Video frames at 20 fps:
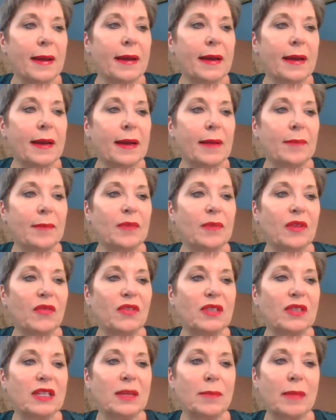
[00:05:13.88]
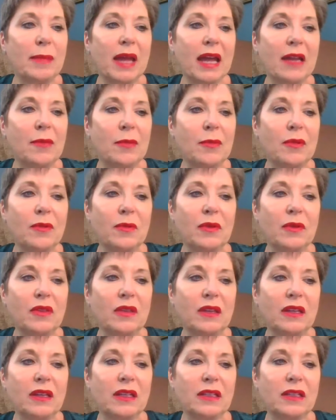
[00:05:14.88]
If it's compatible with
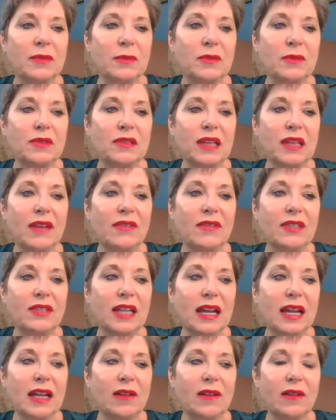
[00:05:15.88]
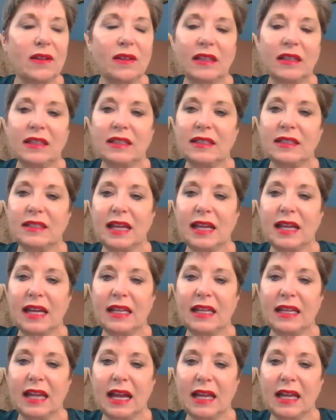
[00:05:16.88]
the customer's lifestyle, it's
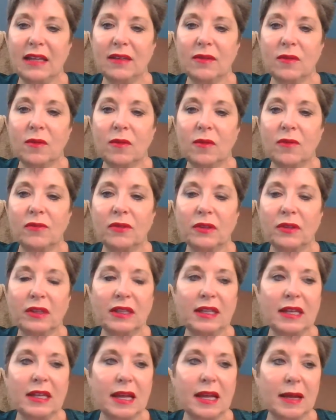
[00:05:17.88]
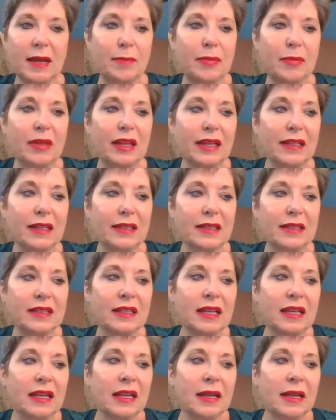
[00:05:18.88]
not overly complex,
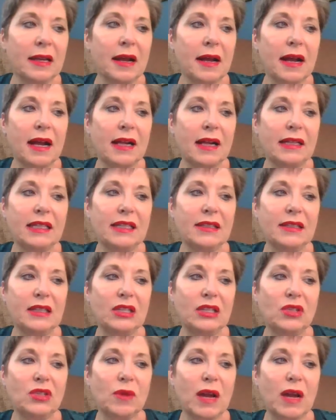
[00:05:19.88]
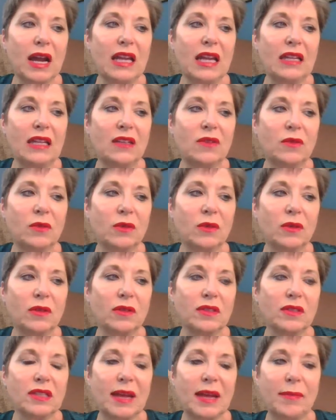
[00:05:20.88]
easily tried
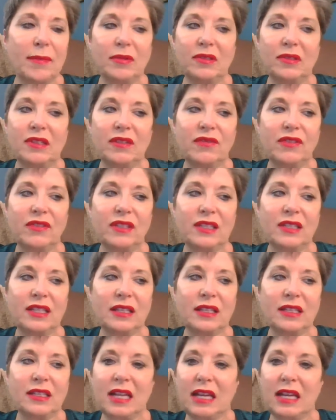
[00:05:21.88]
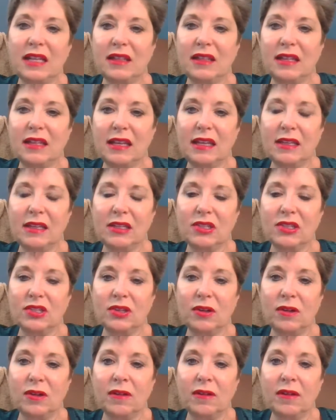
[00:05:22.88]
or sampled to facilitate the
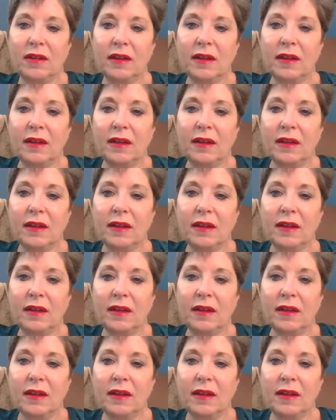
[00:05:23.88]
initial